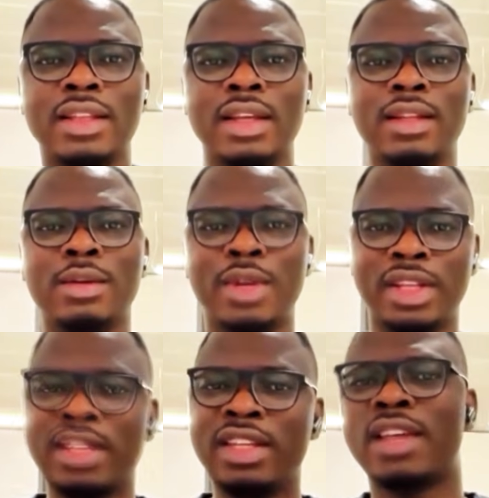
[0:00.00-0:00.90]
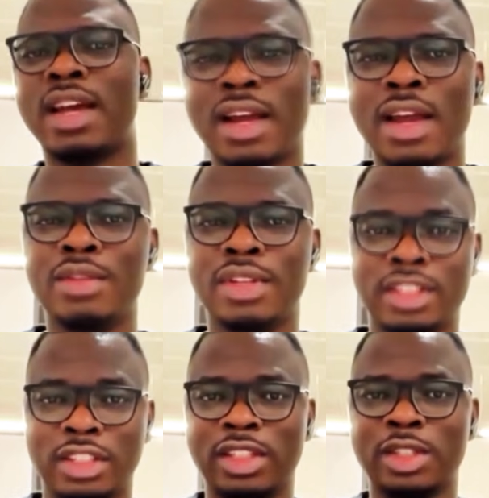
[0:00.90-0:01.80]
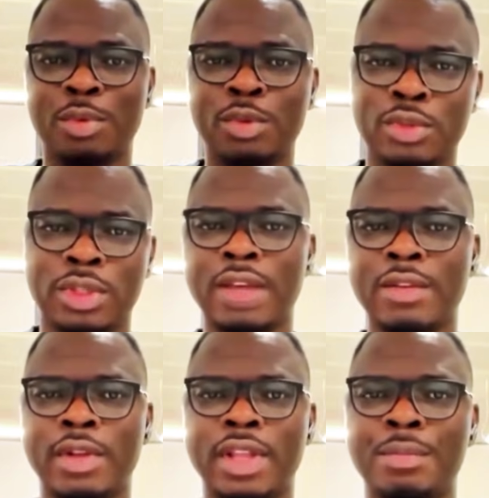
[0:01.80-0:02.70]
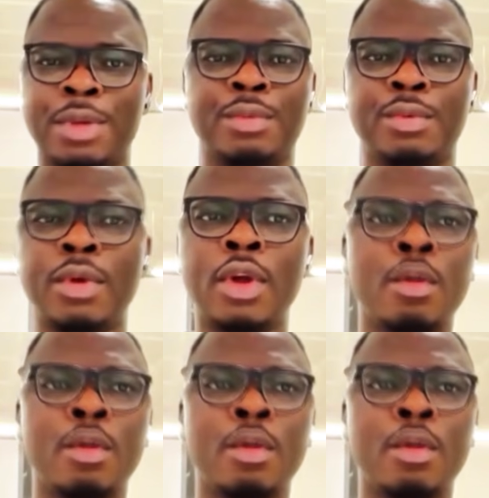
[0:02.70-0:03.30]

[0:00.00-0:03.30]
And then when it hits her account, then she distributes to the other people.